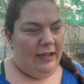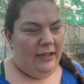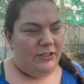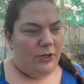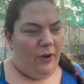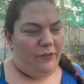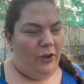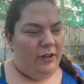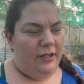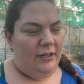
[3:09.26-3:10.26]
So I've
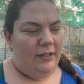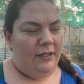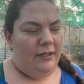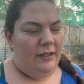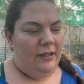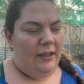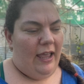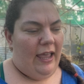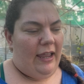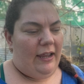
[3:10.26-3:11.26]
got
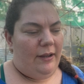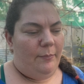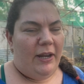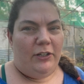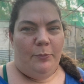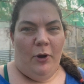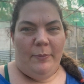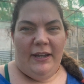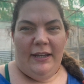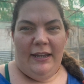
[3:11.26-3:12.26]
a medical
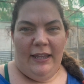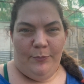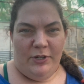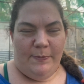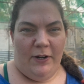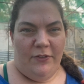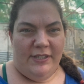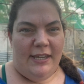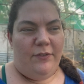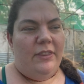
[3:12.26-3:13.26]
appointment in Brisbane on the
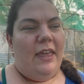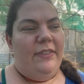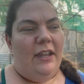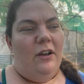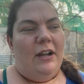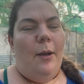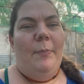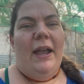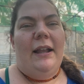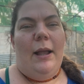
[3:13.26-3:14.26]
7th, and then I'll come
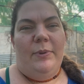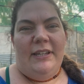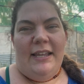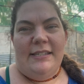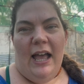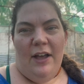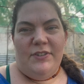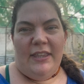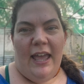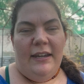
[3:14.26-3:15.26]
back a couple of days
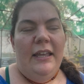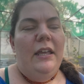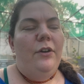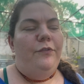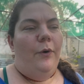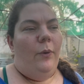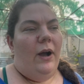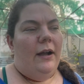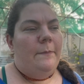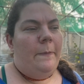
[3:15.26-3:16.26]
after that
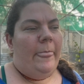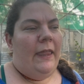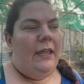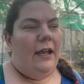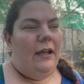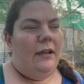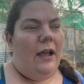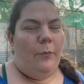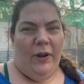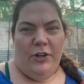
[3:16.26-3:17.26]
for
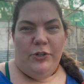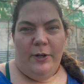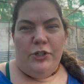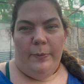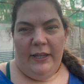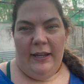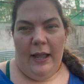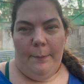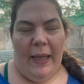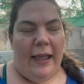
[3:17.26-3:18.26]
when I do my shopping and
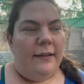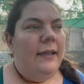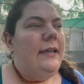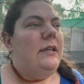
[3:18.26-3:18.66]
come back.